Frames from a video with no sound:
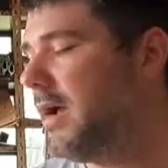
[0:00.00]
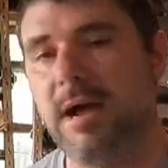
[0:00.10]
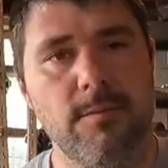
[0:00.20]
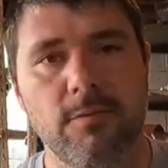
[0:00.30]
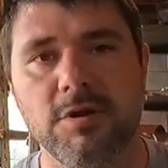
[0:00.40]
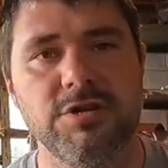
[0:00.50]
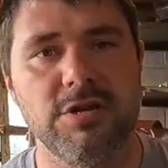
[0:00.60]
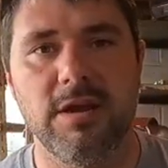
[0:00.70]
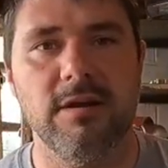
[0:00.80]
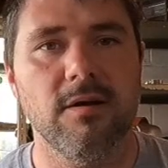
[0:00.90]
I
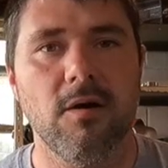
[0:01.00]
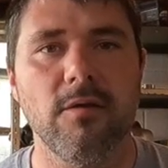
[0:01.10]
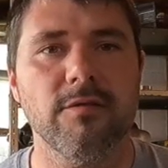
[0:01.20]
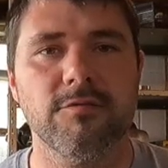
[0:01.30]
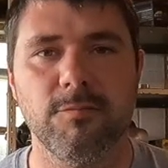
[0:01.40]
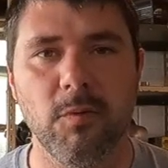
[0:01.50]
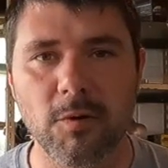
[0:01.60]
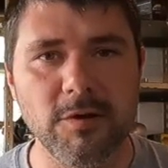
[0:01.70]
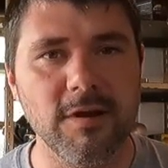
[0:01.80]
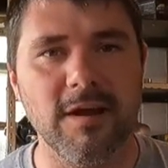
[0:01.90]
appreciate all the
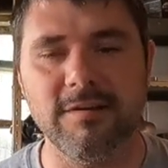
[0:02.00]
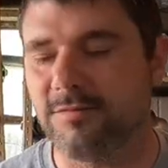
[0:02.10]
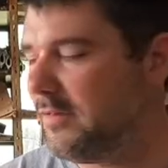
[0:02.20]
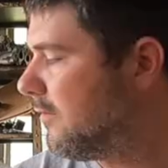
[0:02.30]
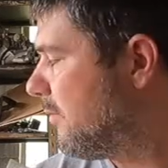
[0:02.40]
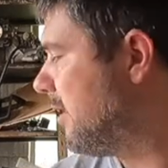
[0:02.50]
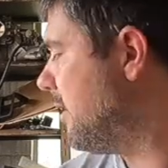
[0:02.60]
support you guys have given